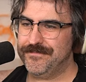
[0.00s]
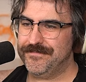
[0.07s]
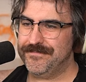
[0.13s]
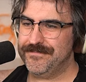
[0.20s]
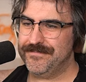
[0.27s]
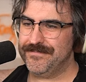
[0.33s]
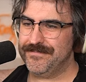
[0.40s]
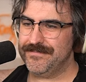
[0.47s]

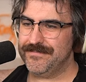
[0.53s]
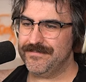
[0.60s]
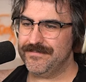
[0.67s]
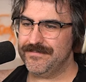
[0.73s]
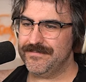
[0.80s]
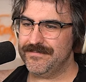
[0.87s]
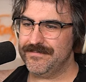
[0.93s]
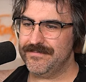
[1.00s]

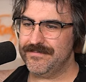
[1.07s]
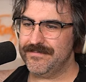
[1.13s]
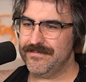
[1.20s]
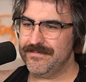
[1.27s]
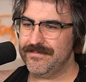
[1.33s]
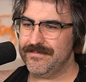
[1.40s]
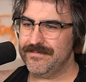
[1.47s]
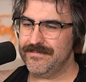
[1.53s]

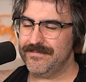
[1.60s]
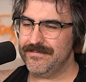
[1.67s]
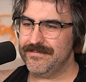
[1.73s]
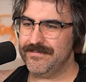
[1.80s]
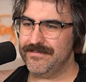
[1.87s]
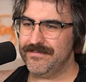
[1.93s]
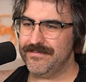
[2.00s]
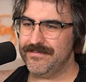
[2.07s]

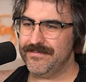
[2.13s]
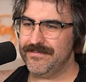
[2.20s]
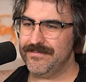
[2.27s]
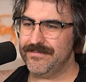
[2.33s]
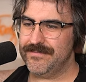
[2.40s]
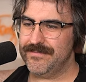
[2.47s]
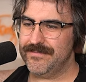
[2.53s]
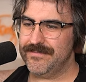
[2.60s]

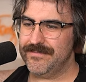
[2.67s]
(not speaking)